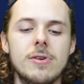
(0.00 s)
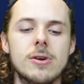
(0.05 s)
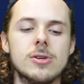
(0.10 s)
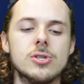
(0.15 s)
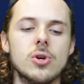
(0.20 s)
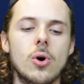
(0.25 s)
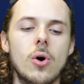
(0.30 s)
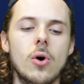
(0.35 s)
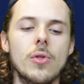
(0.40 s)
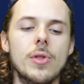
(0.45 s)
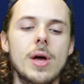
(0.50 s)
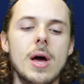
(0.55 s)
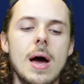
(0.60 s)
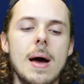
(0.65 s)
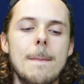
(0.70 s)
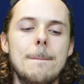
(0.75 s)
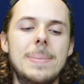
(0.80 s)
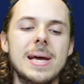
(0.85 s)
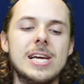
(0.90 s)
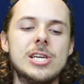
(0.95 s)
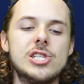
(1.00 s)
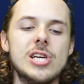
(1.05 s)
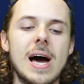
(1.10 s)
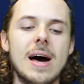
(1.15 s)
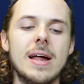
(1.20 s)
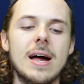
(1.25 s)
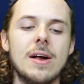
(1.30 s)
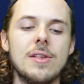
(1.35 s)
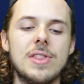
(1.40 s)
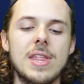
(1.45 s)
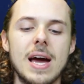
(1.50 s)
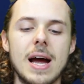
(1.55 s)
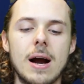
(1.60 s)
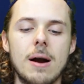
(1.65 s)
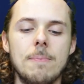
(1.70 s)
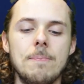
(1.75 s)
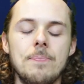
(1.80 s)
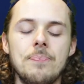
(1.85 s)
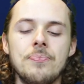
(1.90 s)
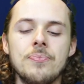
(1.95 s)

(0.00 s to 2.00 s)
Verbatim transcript: years old. Big shout out there.